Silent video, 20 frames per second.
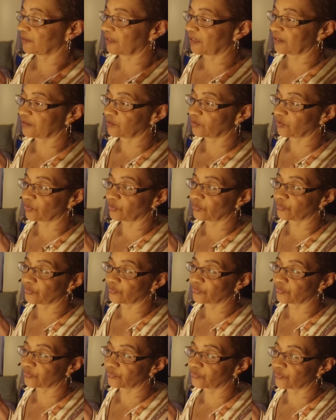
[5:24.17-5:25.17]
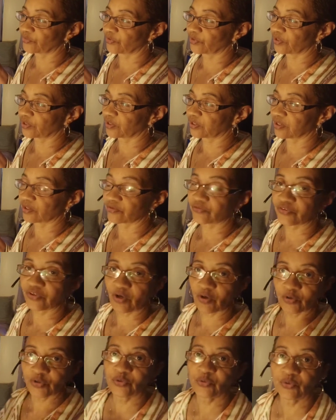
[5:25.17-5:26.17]
I don't really can
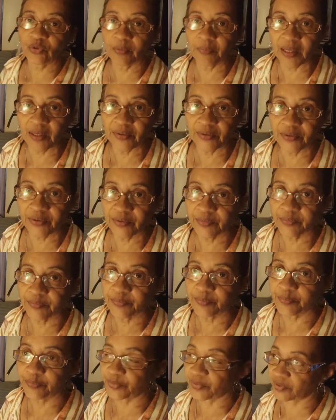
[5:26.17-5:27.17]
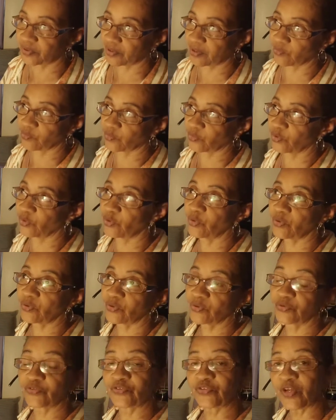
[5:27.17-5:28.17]
tell you about it, but I will
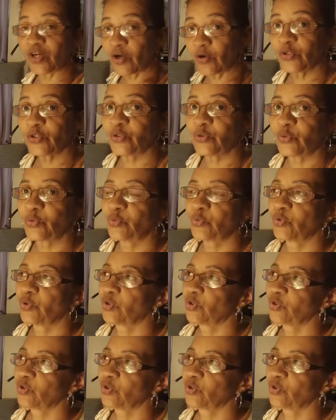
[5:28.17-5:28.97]
tell you.